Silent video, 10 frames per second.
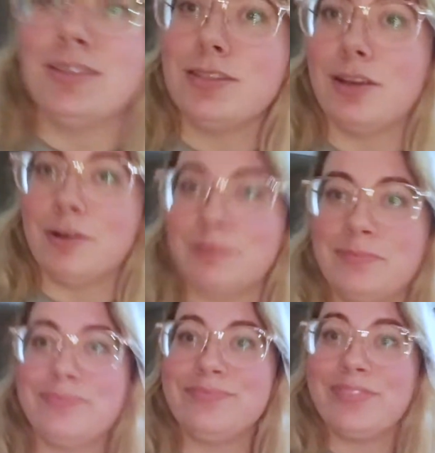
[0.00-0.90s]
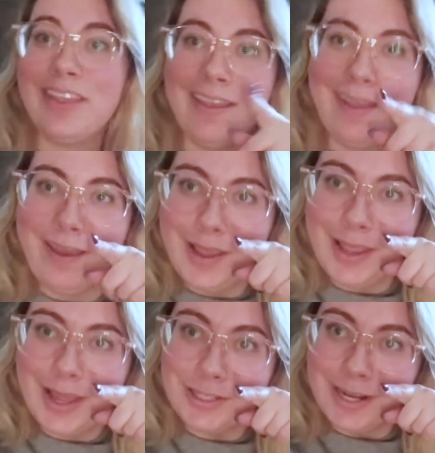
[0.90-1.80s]
so
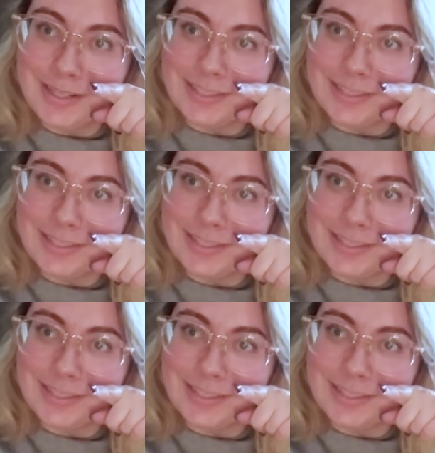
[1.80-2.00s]
catch you next